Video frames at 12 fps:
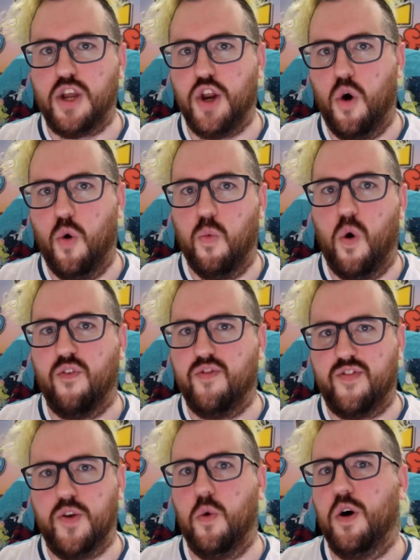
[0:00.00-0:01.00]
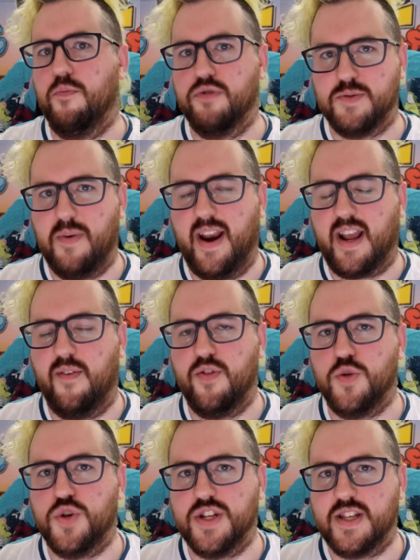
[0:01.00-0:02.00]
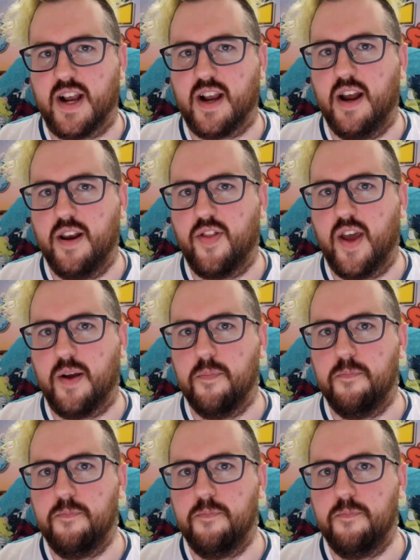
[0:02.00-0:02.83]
151 Prismatic Evolutions, that kind of thing.